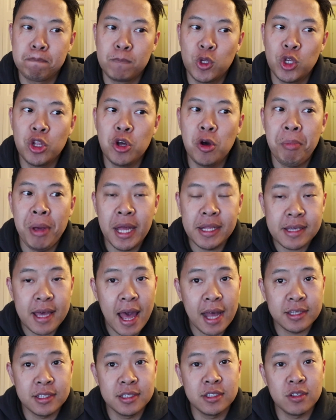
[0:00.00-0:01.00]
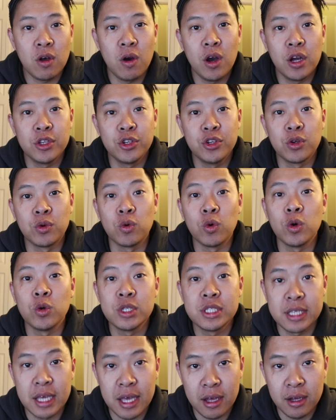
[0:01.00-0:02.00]
your
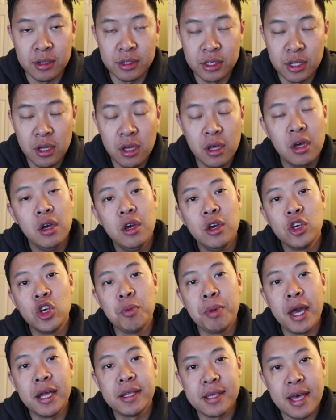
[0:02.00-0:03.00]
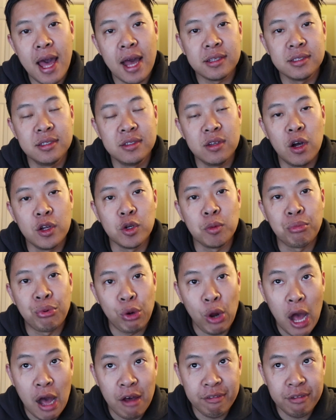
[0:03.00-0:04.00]
gross sales. You pay taxes on your
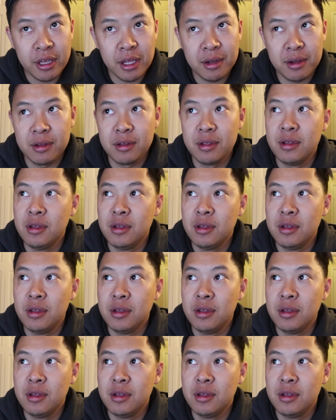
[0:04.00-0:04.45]
profit.